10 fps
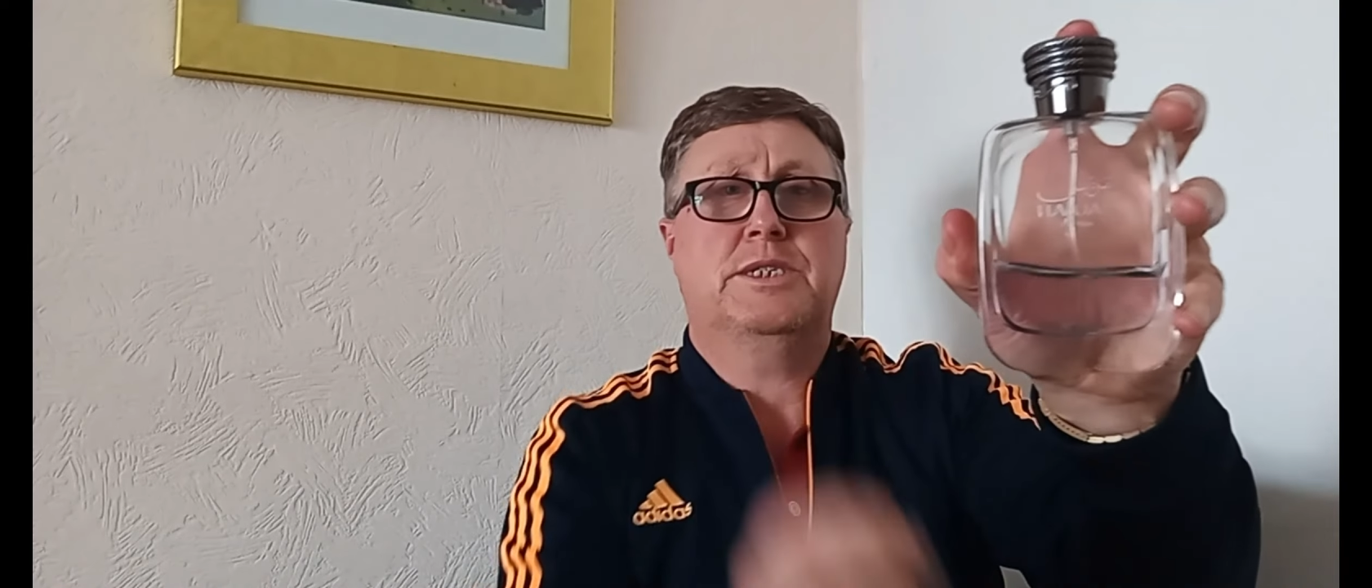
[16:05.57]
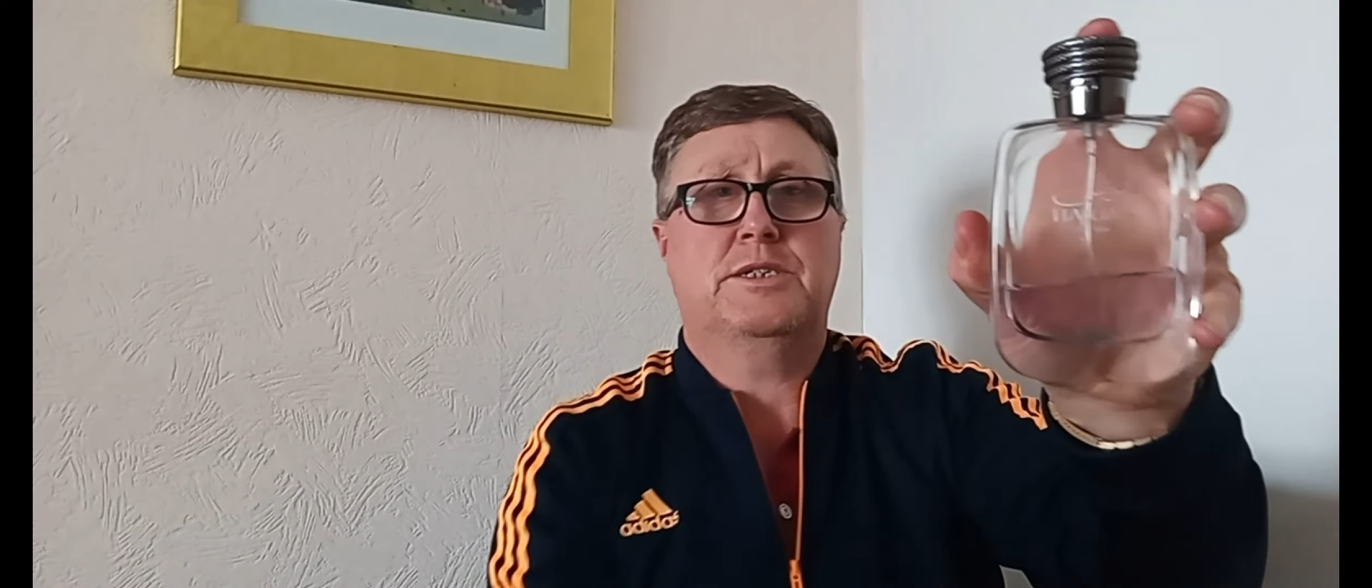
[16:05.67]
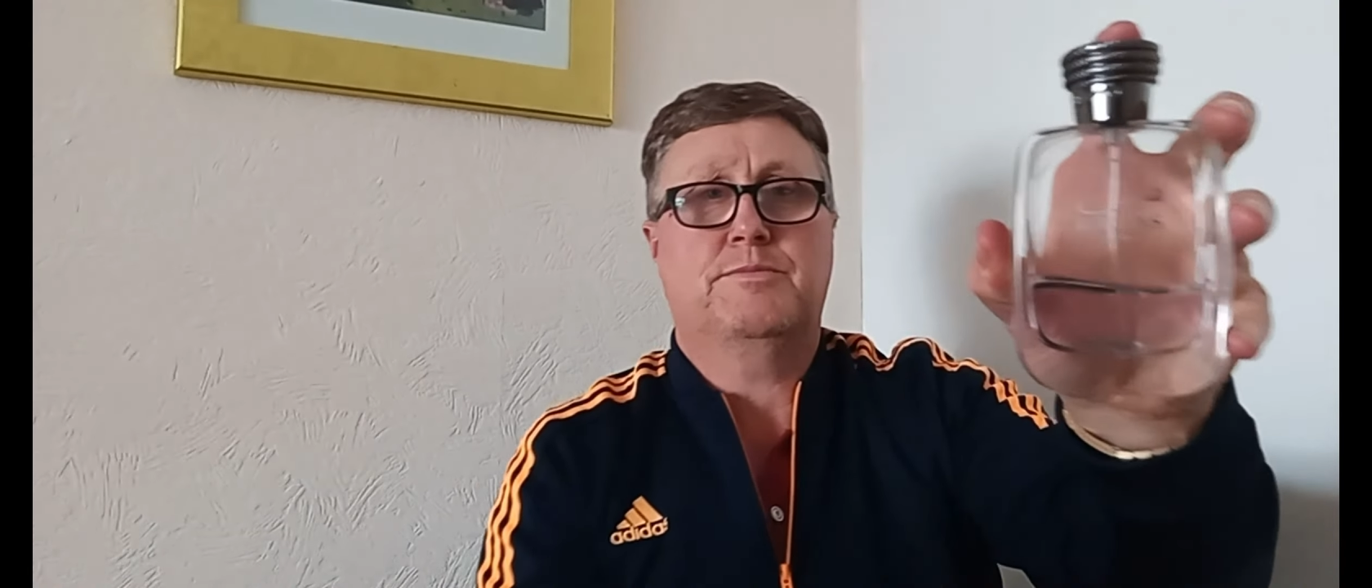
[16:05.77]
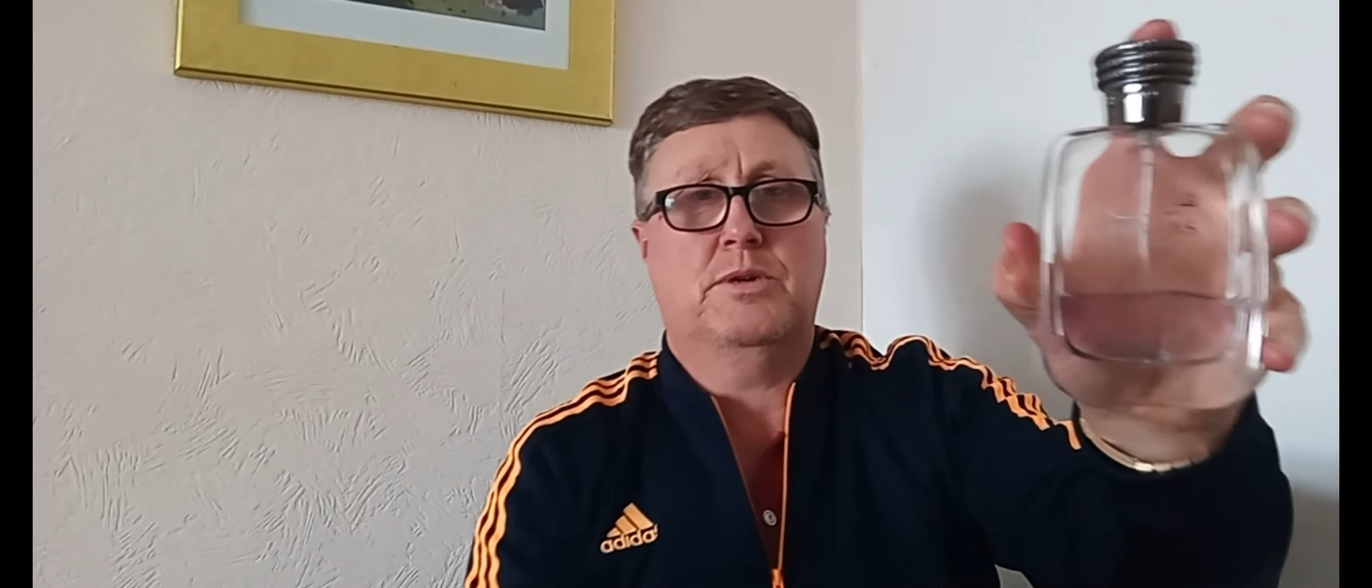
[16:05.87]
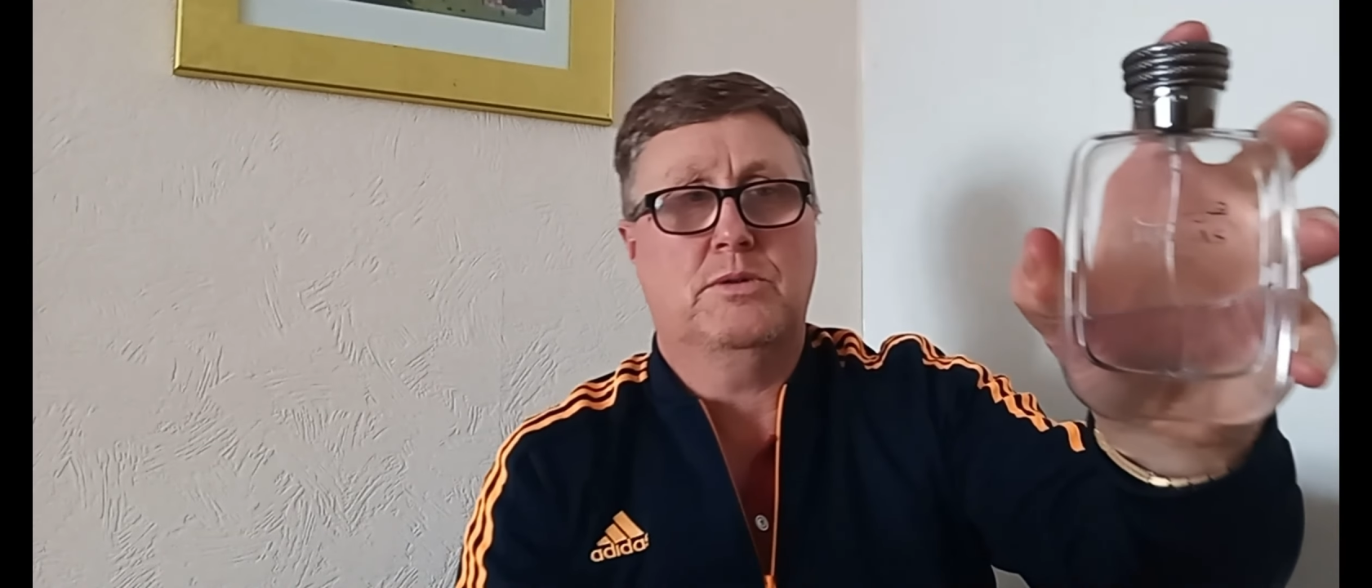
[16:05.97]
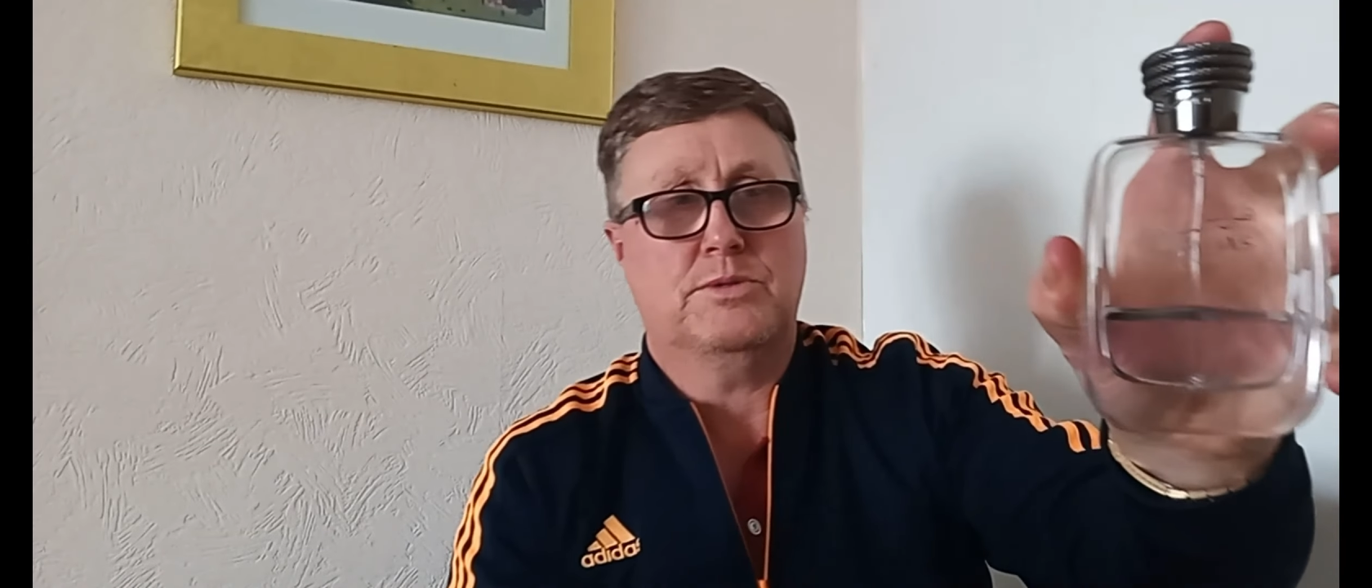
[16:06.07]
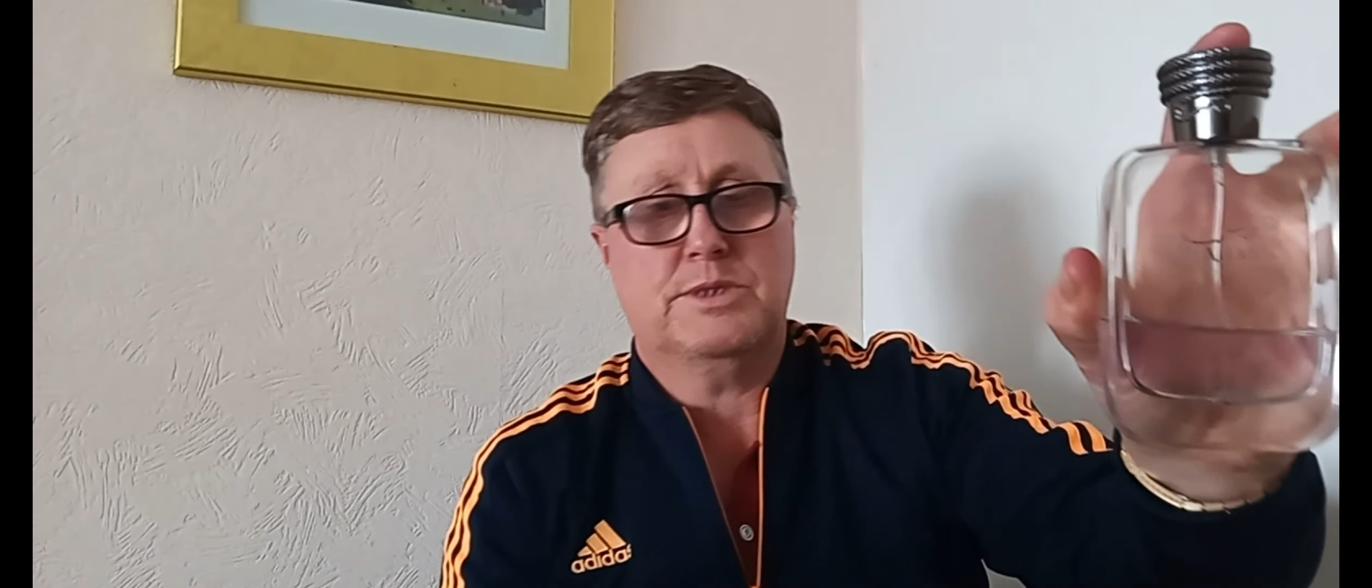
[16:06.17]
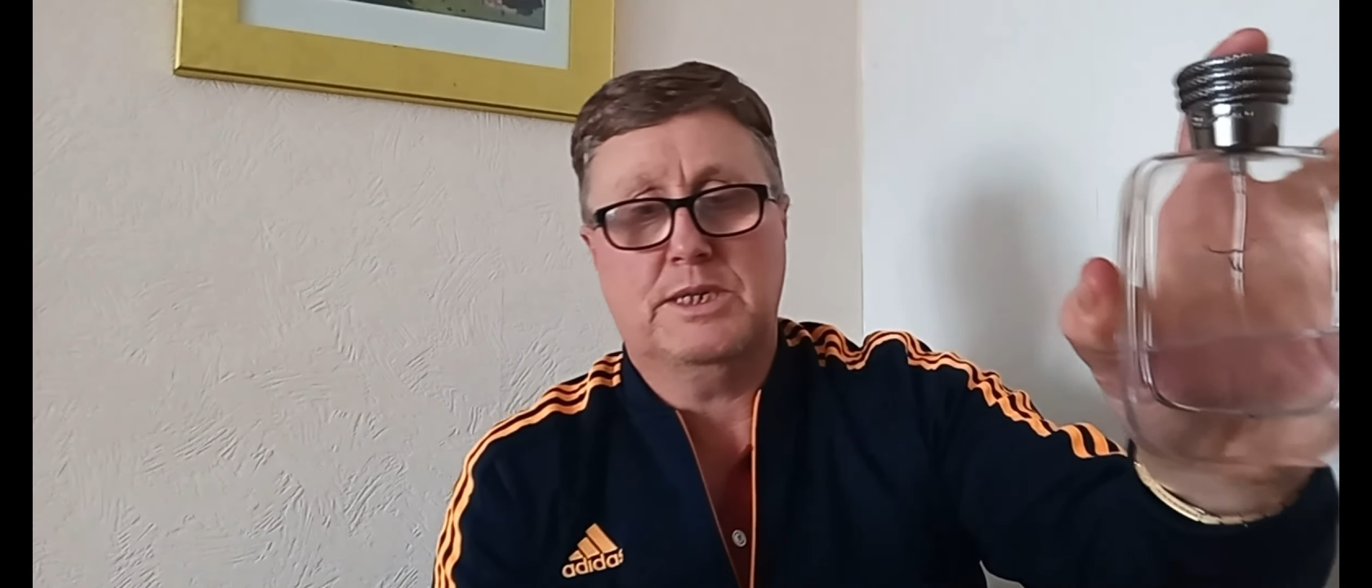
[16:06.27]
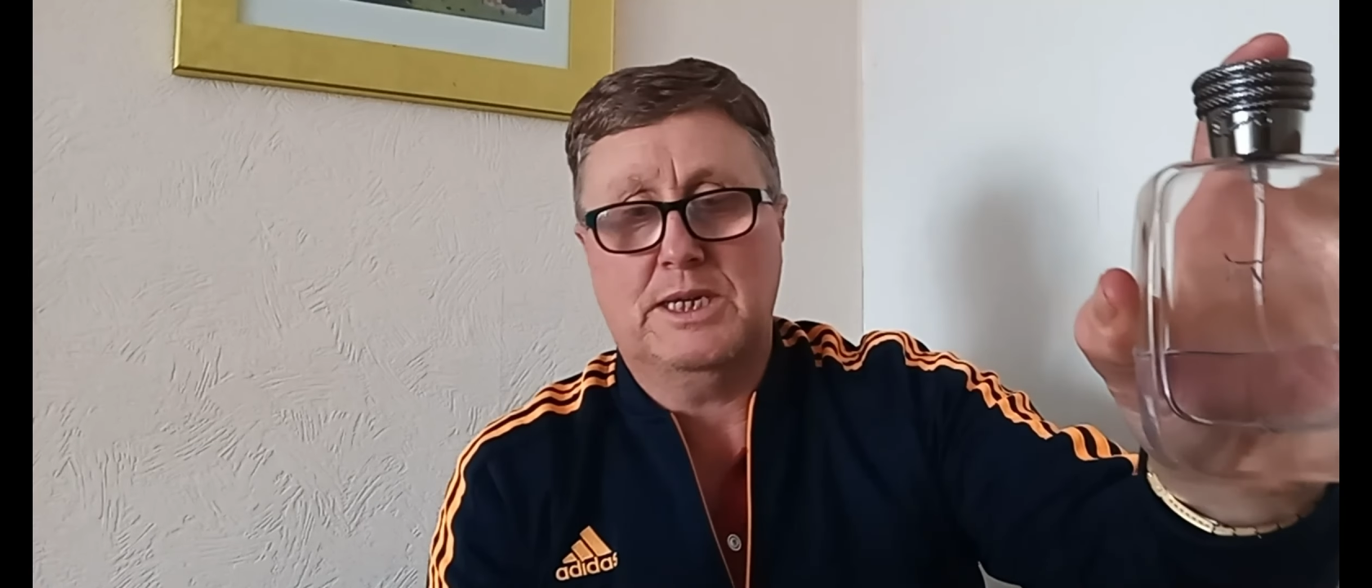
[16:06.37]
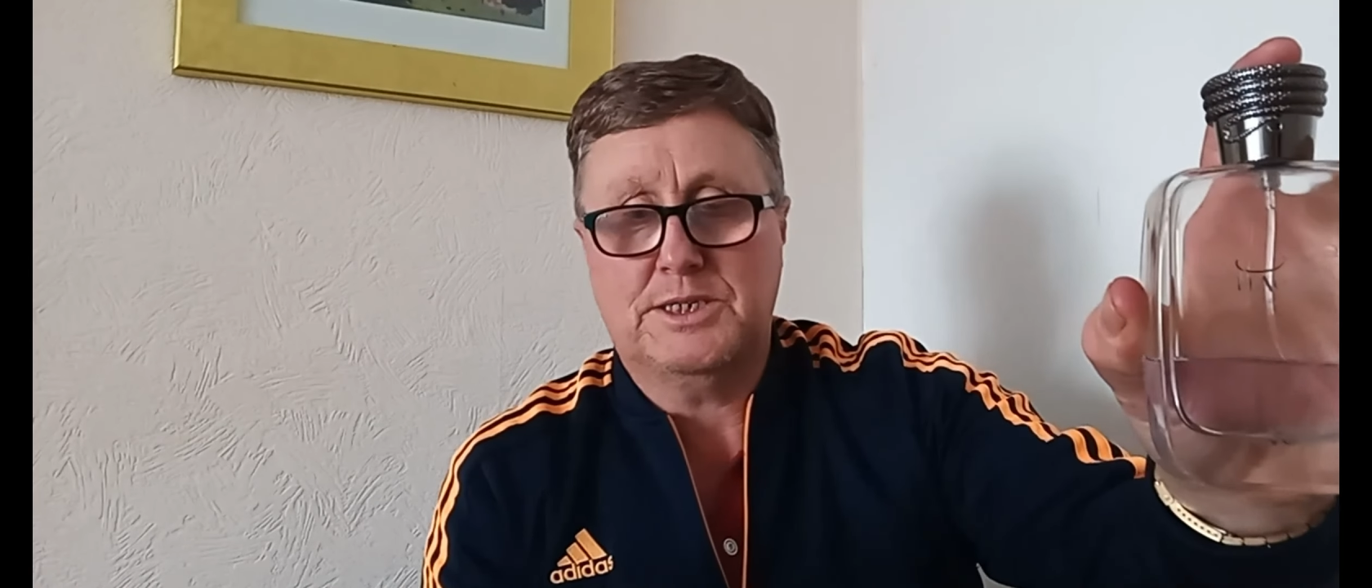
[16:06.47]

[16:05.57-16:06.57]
of these bottles and he